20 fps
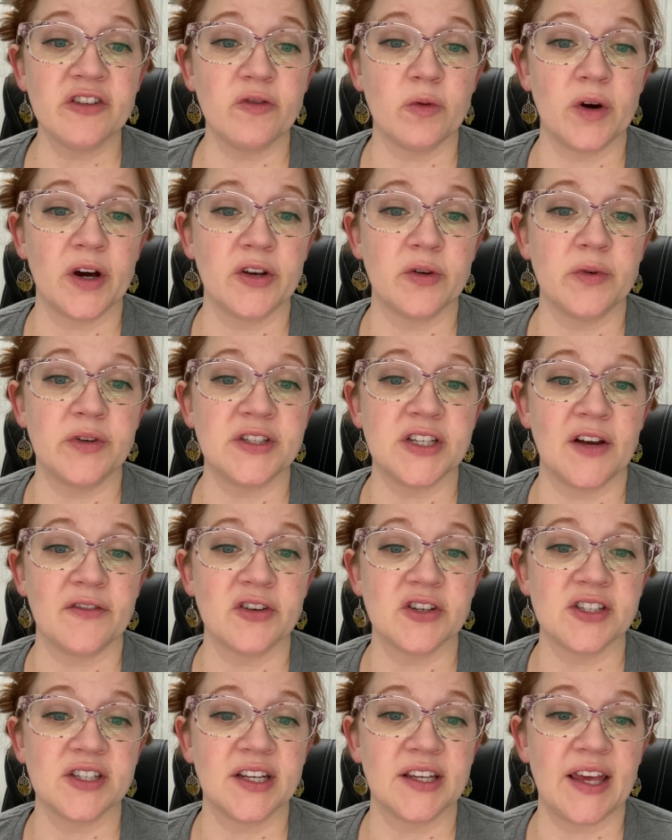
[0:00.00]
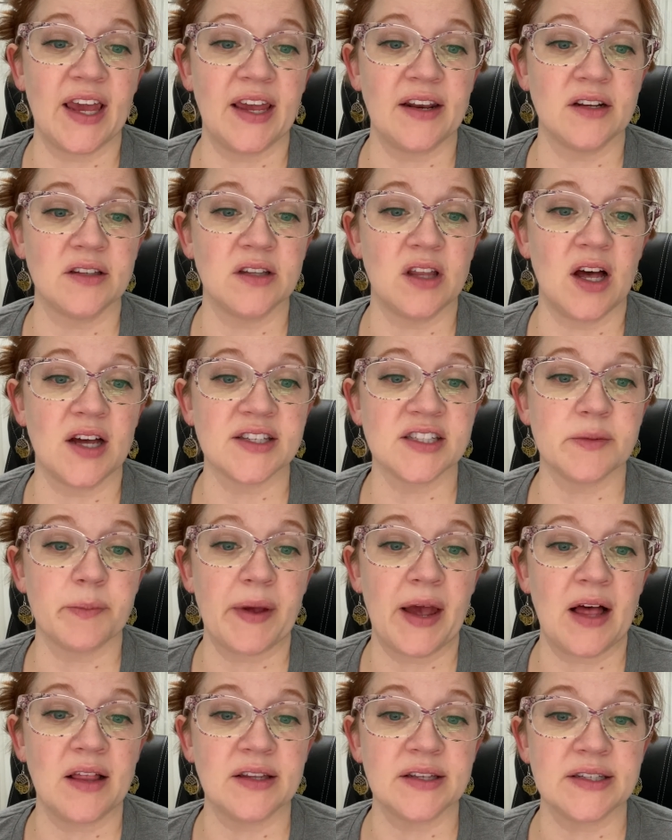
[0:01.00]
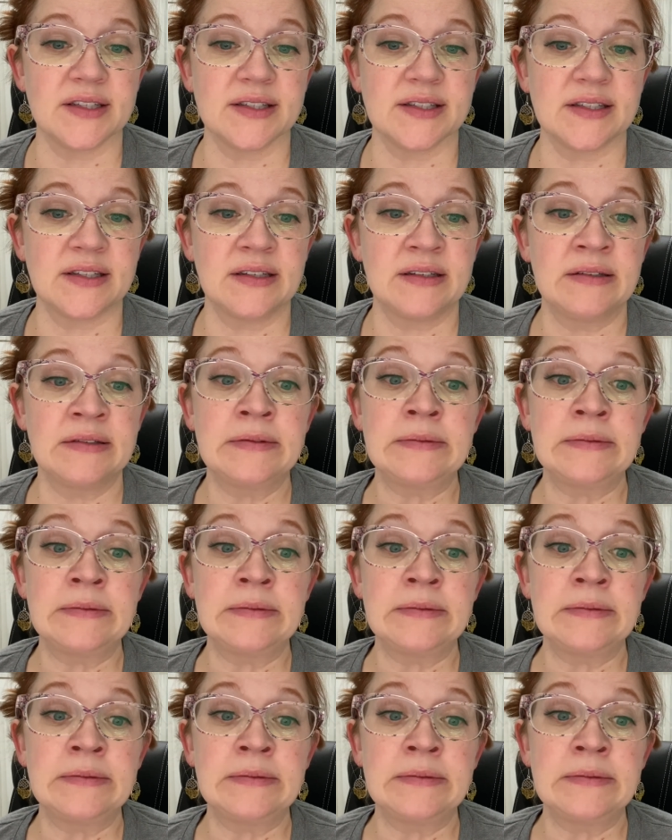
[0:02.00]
one who endeavors to gain a lost balance.